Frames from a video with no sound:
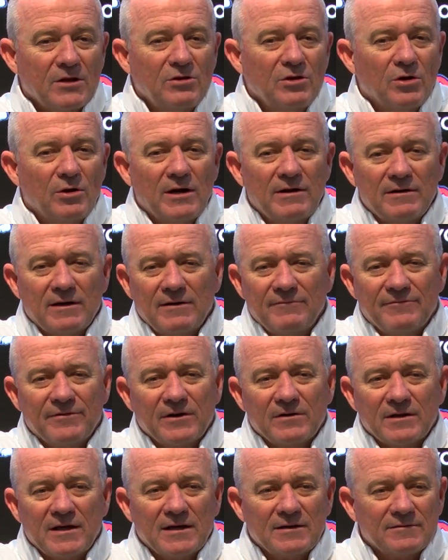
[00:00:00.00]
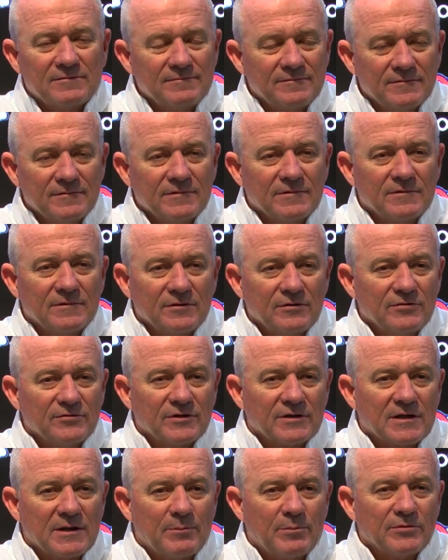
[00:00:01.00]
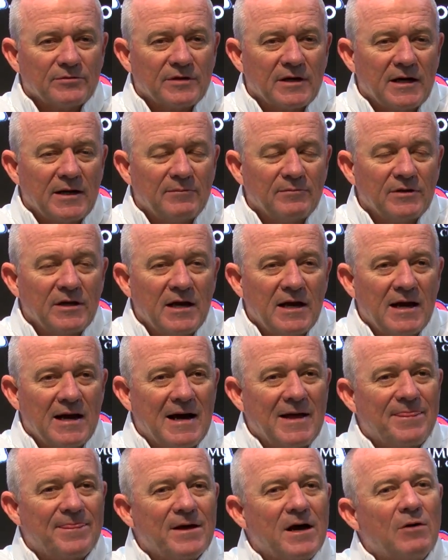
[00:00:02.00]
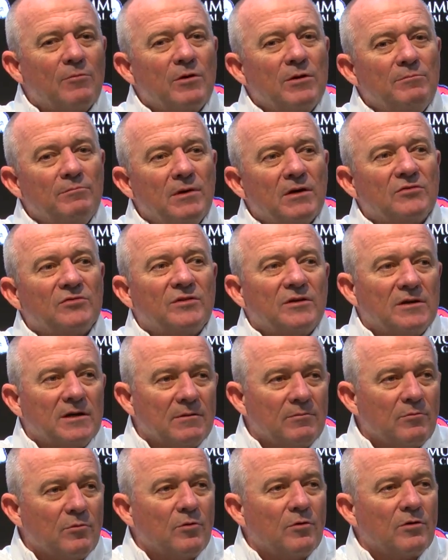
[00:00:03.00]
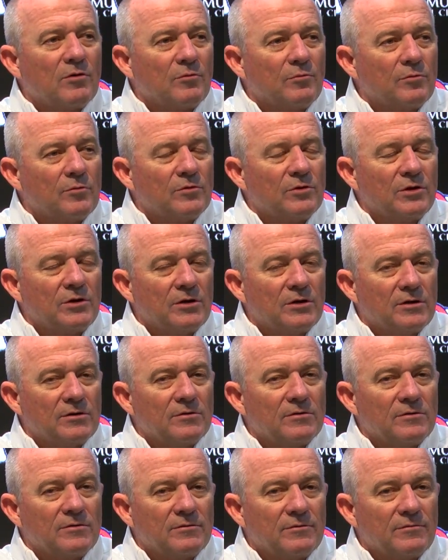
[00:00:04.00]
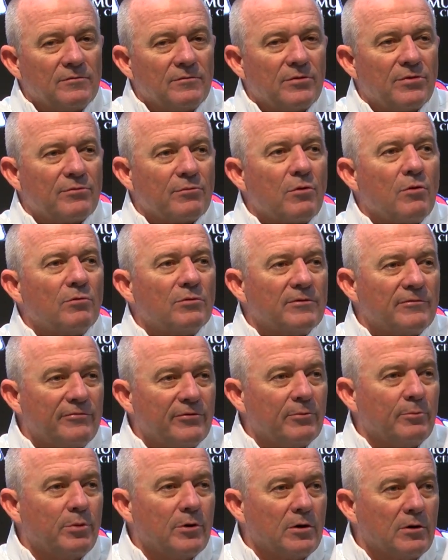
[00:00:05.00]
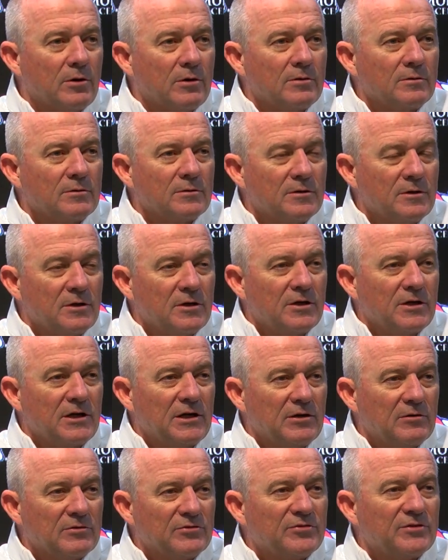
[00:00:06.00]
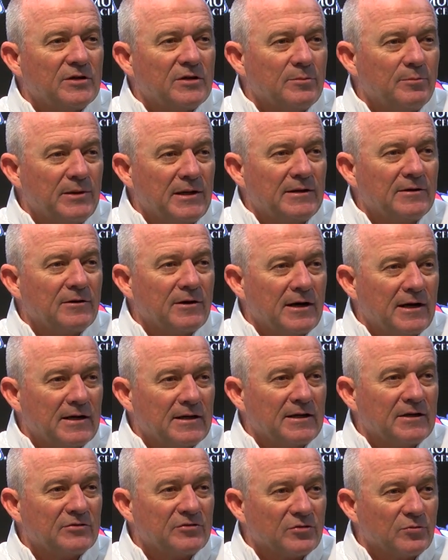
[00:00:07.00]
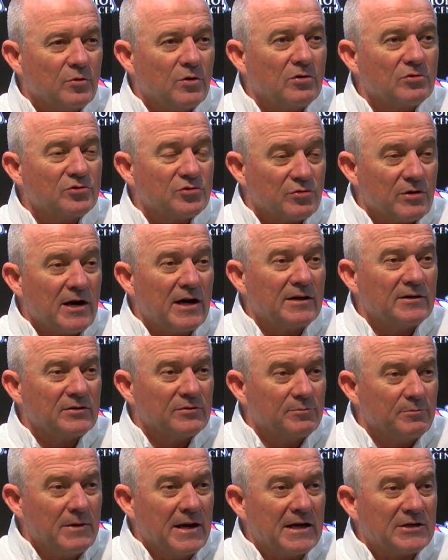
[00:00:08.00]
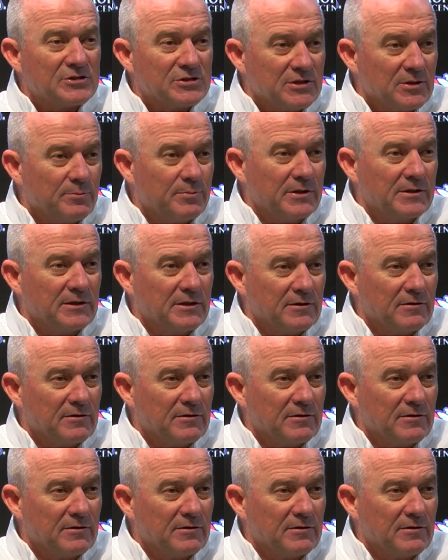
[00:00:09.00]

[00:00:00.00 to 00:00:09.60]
I felt like there was a couple times. I thought we mixed it up more throwing the football, instead of beating our head against the wall, trying to mash it up in